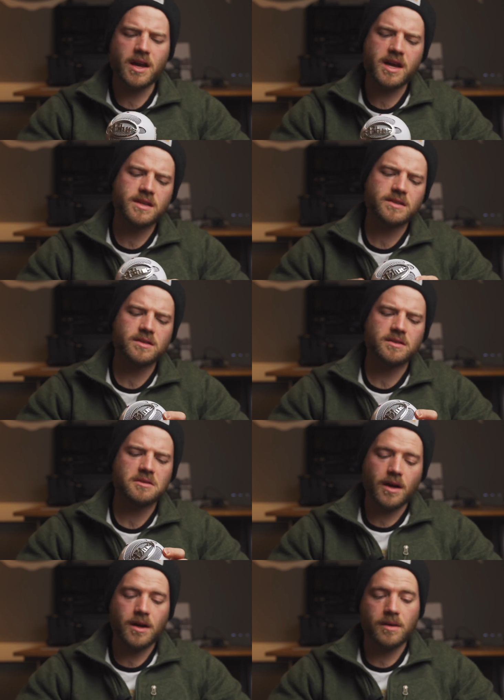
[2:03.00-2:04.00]
Ice.
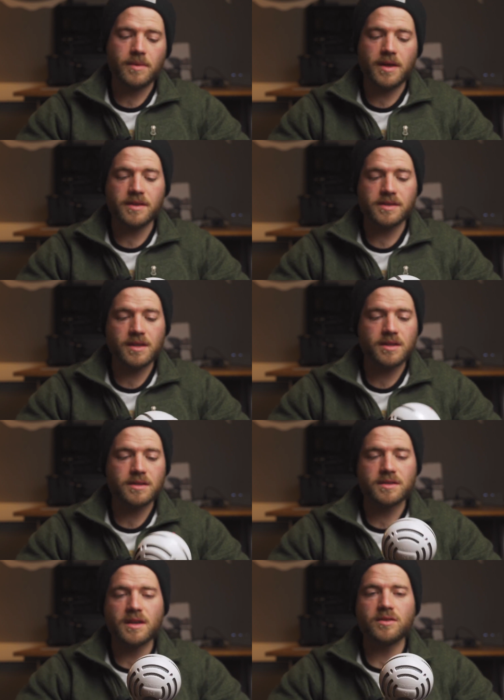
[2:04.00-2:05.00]
And this thing
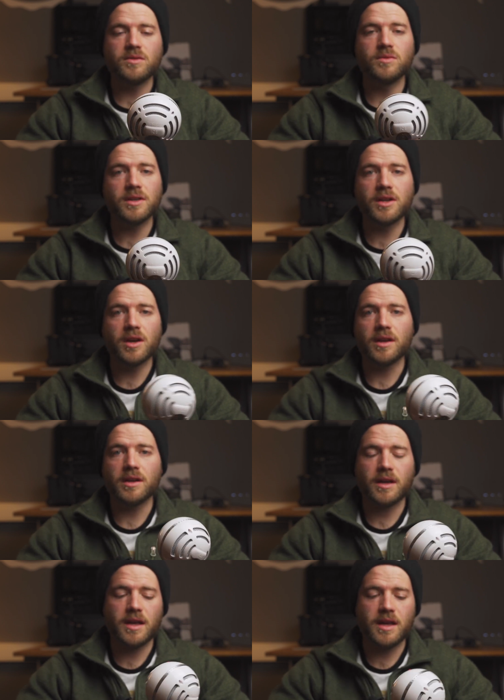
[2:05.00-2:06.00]
sounded really good,
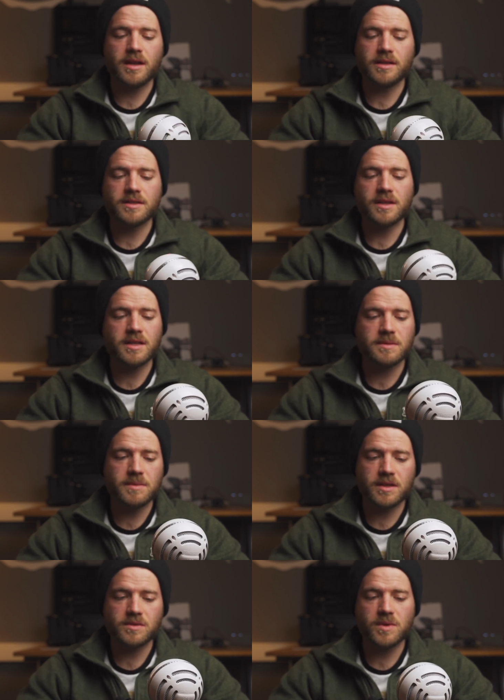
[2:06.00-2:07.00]
and it's nice
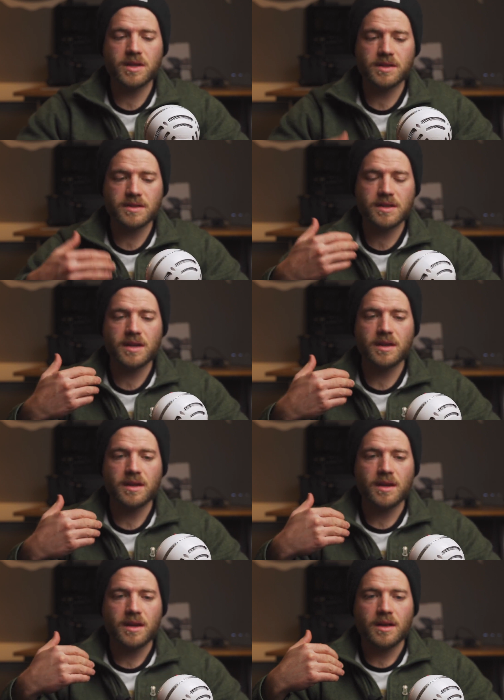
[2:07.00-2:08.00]
because we can sit
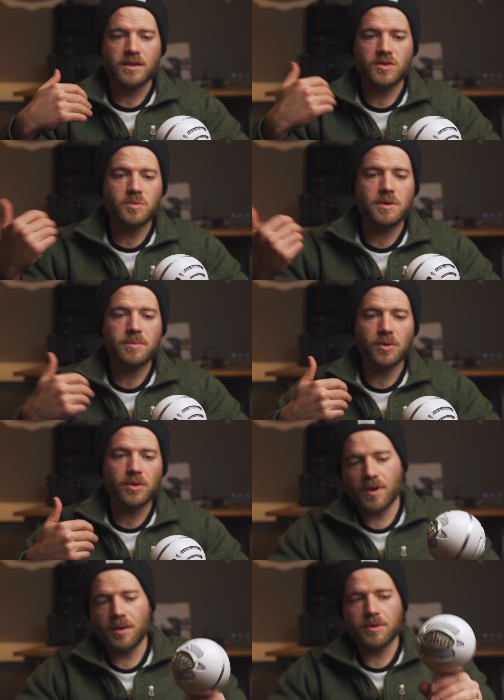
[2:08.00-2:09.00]
2
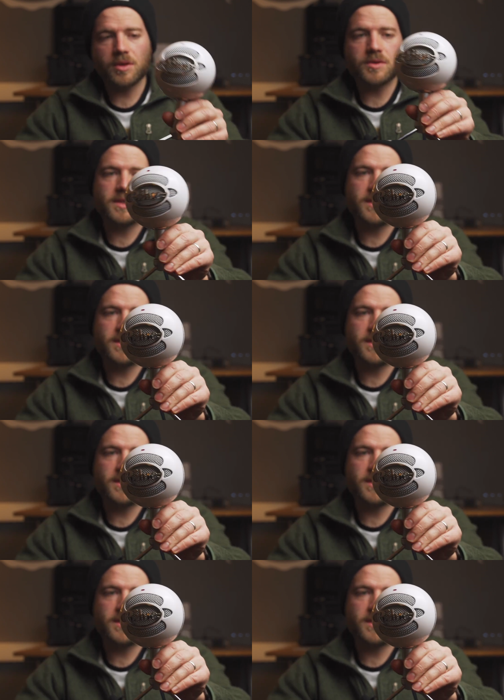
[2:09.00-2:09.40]
people up close to